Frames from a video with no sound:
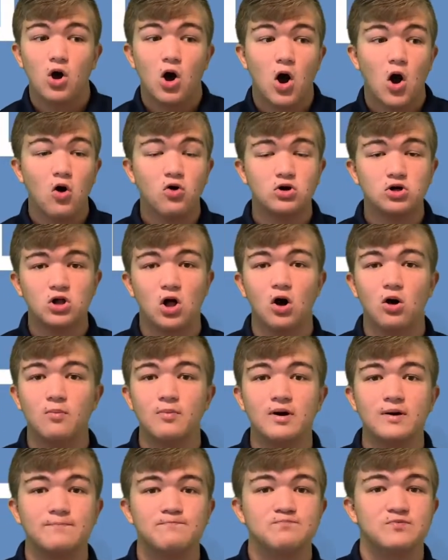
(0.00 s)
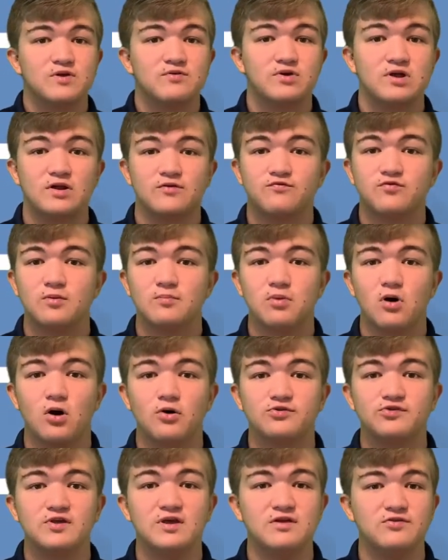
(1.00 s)
Oklahoma, in a football
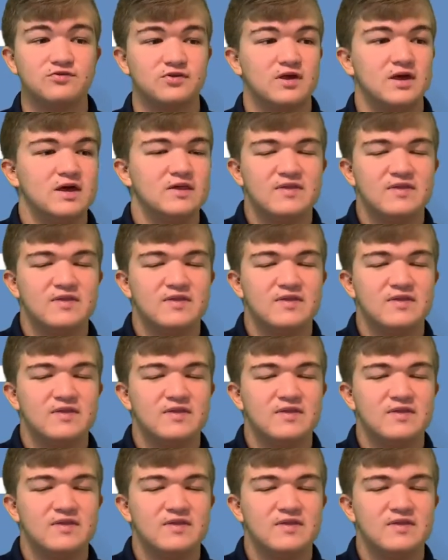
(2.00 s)
sense,